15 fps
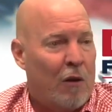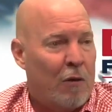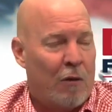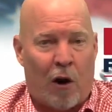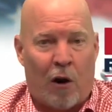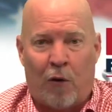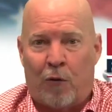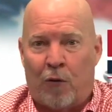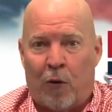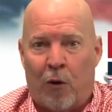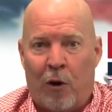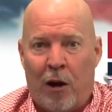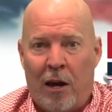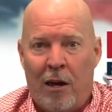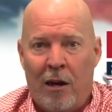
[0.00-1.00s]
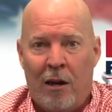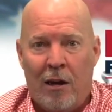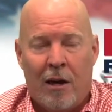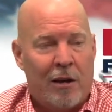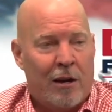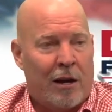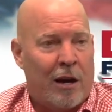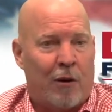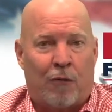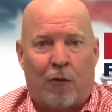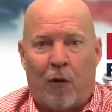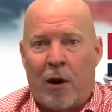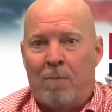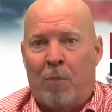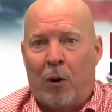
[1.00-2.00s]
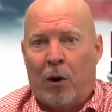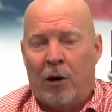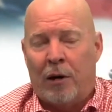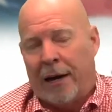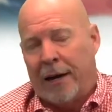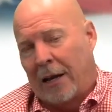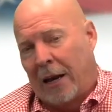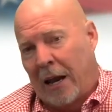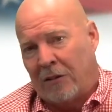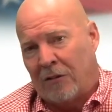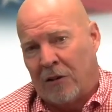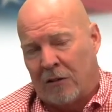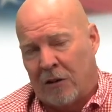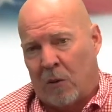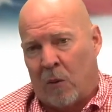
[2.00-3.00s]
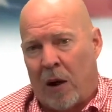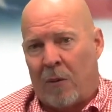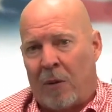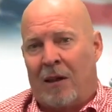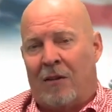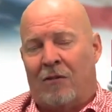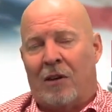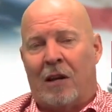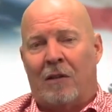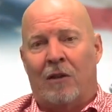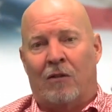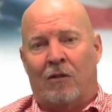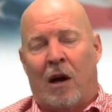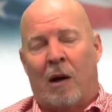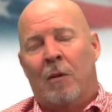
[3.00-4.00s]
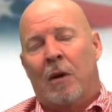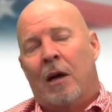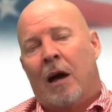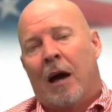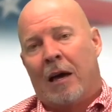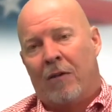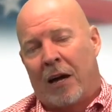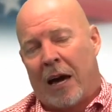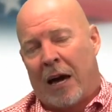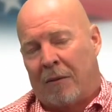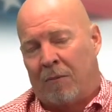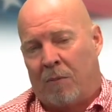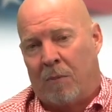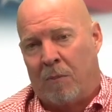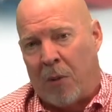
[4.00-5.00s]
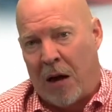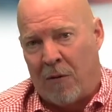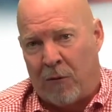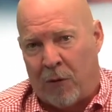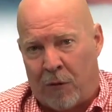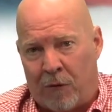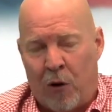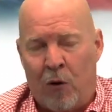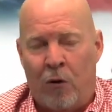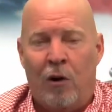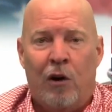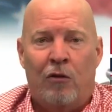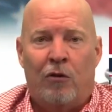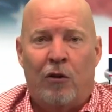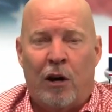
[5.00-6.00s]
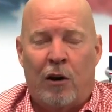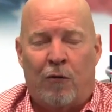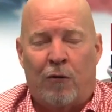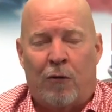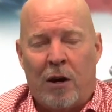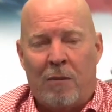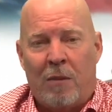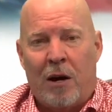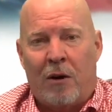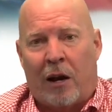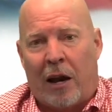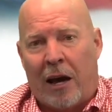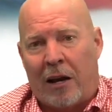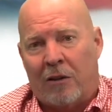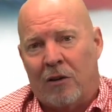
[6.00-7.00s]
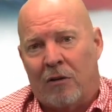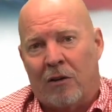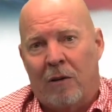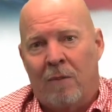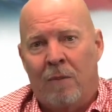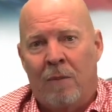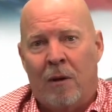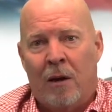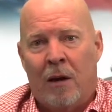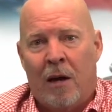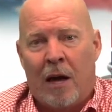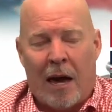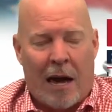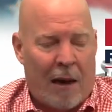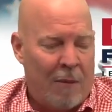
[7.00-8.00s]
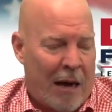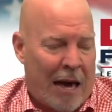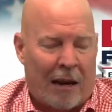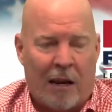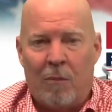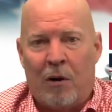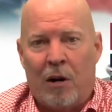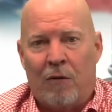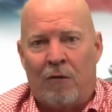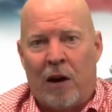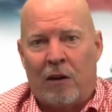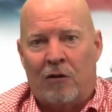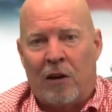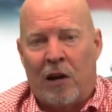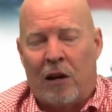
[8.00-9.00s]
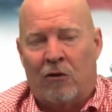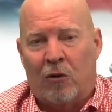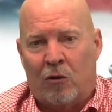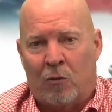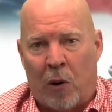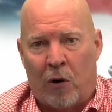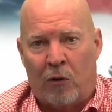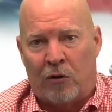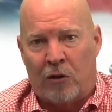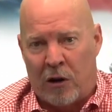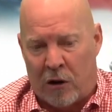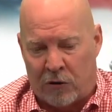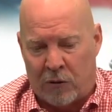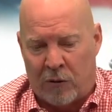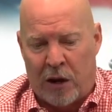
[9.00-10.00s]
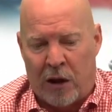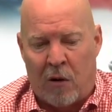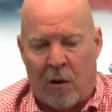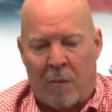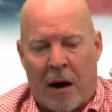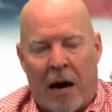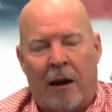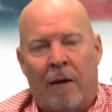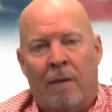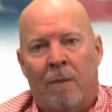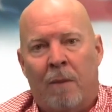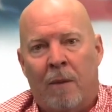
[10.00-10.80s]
They're free. You get a free book. Heck, in Lexington, the way we had to set this up, I even got to pay for the food. So you get a free meal in Lexington. And that Liberty Fest schedule's posted, and there's a video about it.